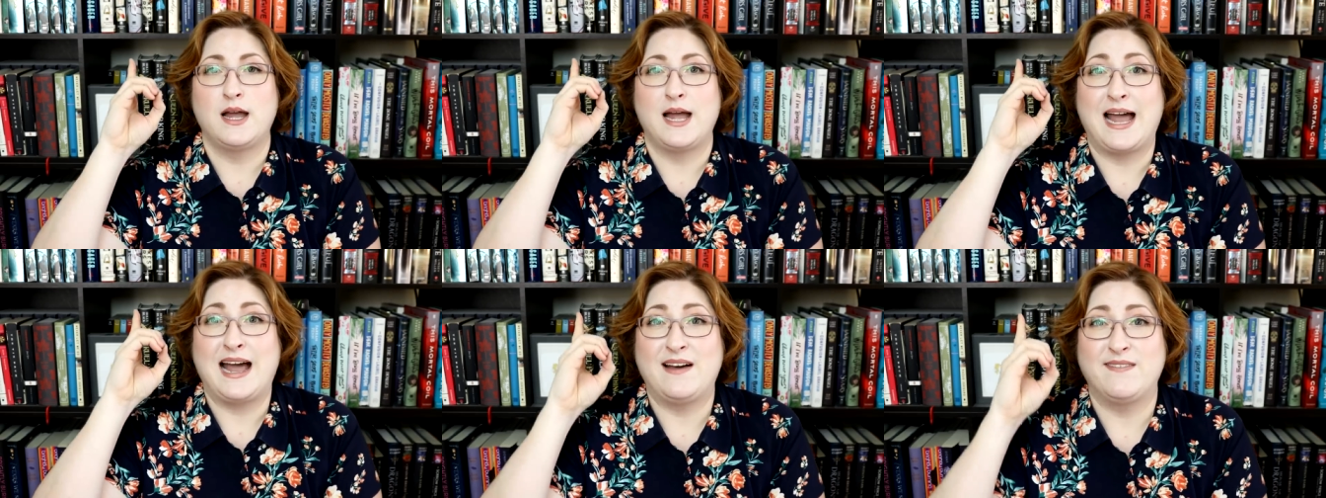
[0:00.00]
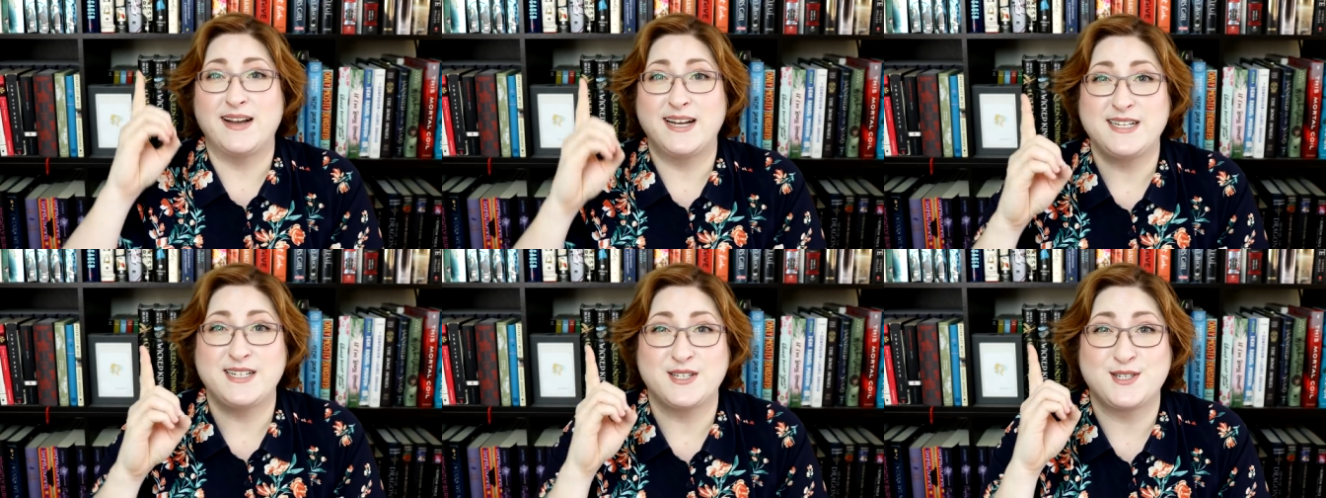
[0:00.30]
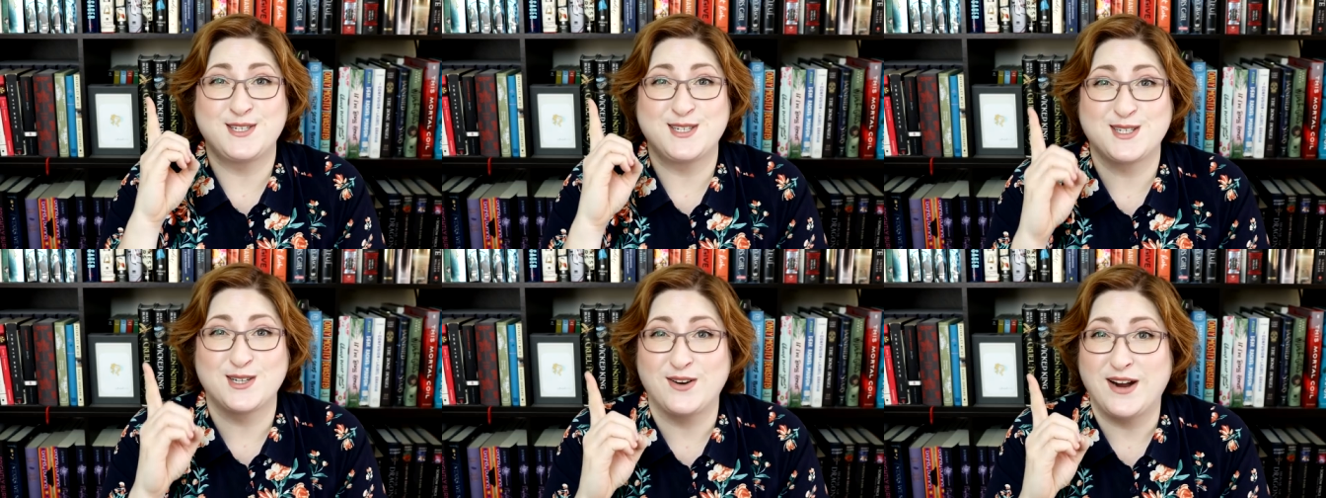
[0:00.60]
have I
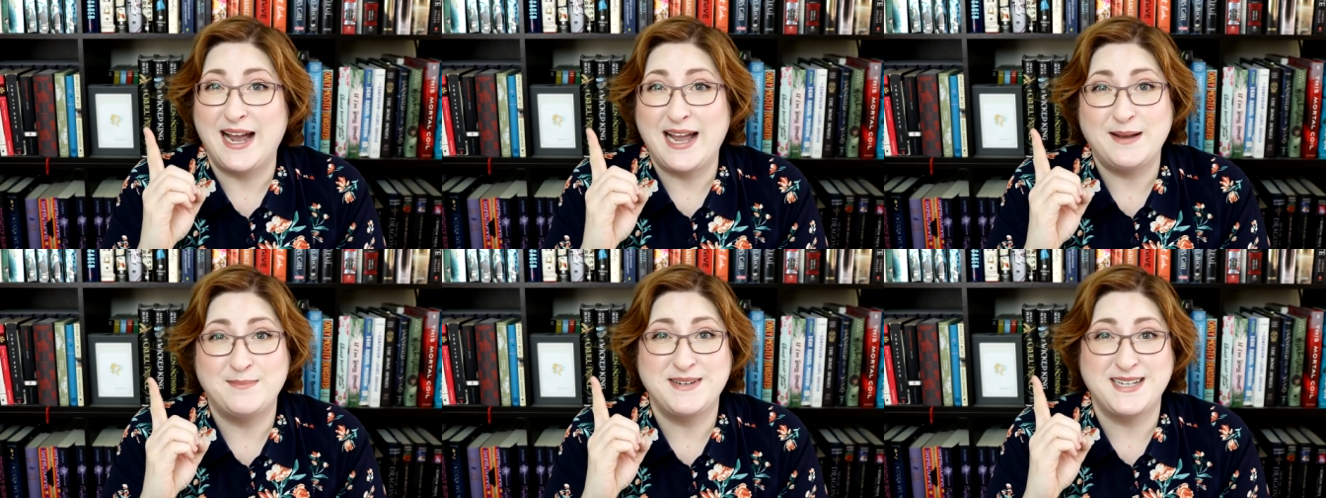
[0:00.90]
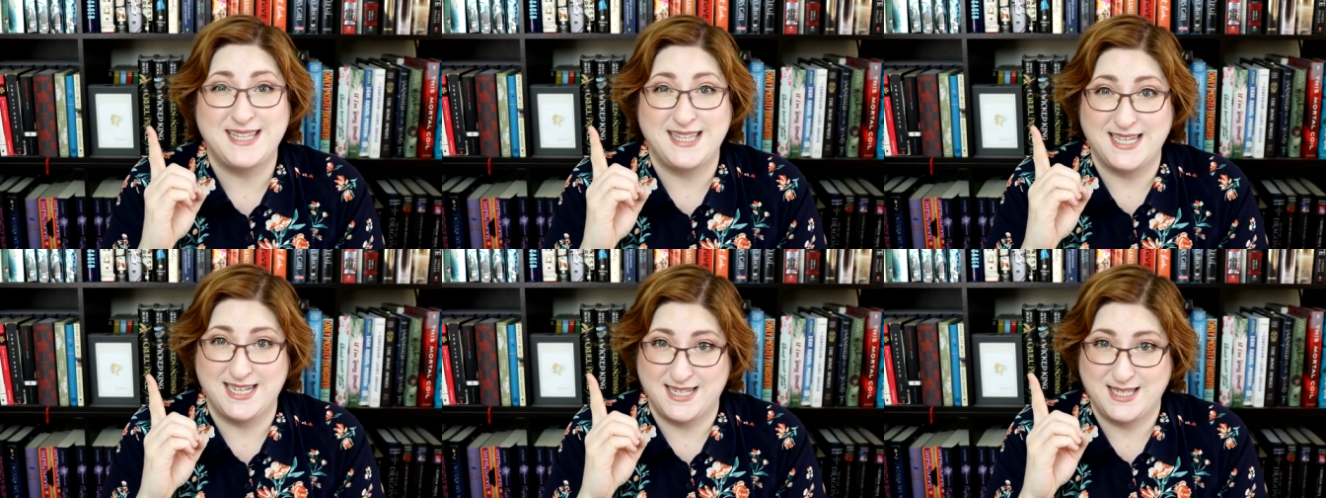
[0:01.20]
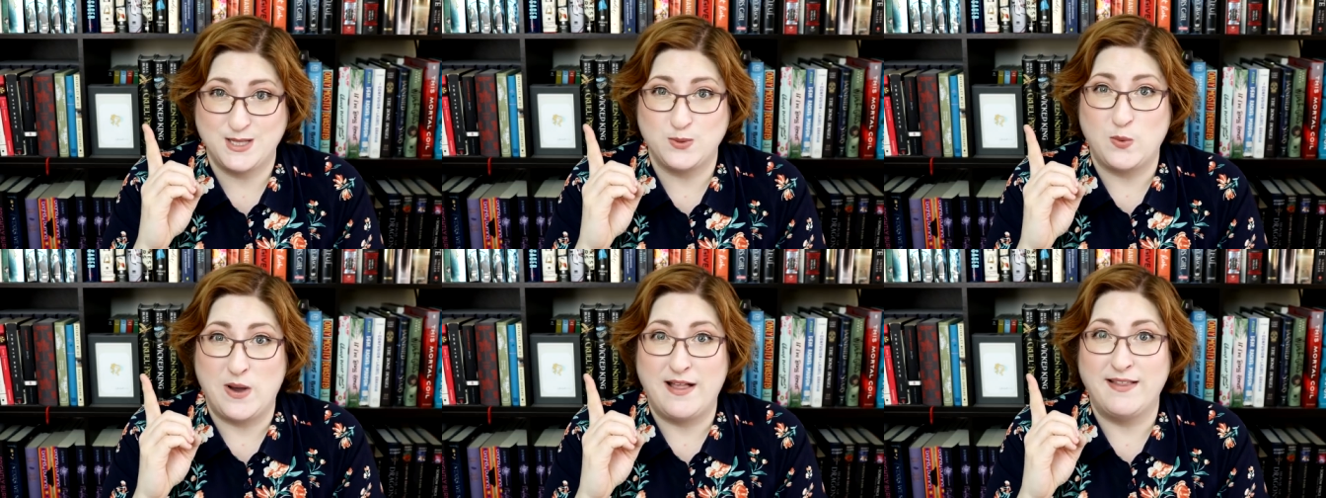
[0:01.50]
described
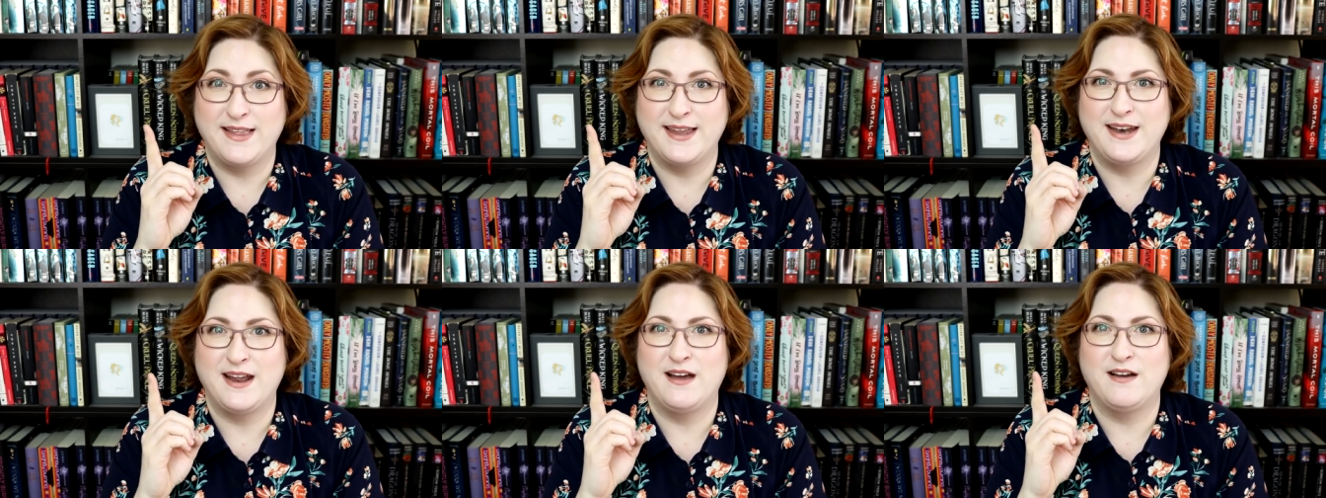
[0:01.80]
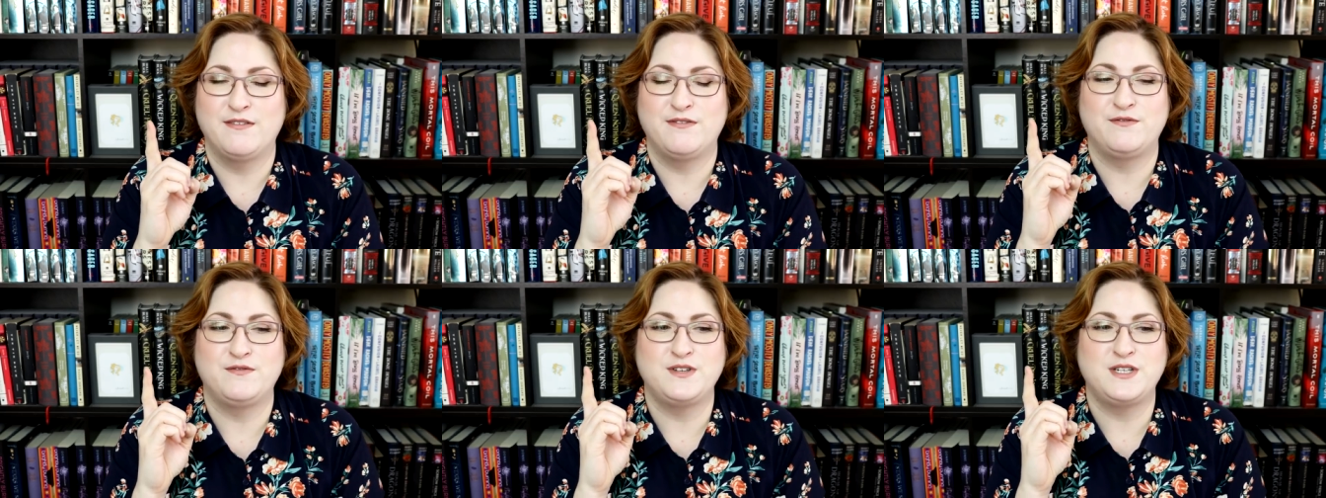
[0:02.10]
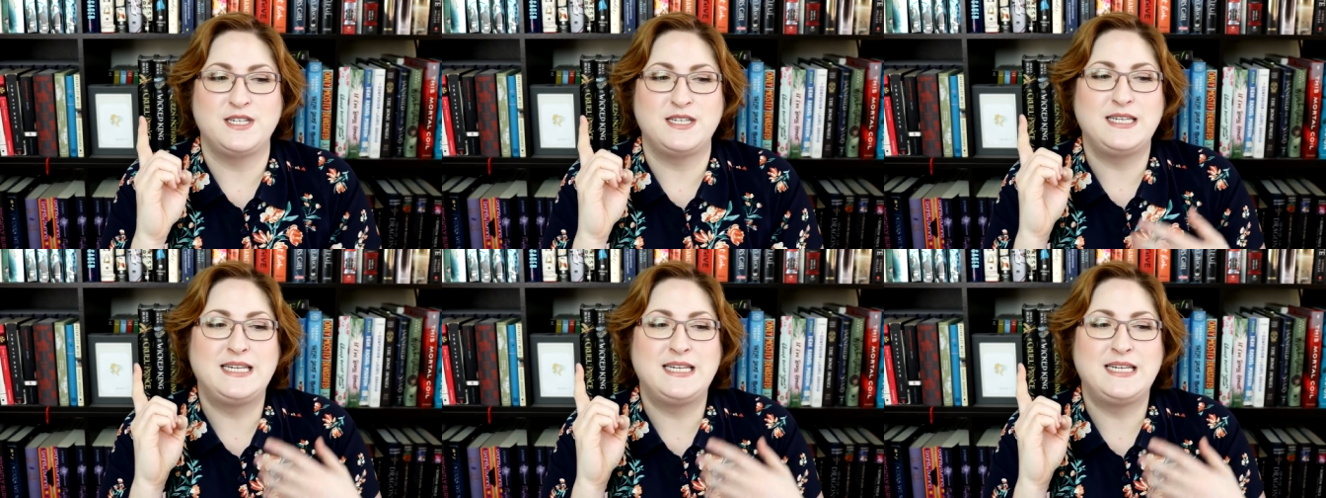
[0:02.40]
this well enough?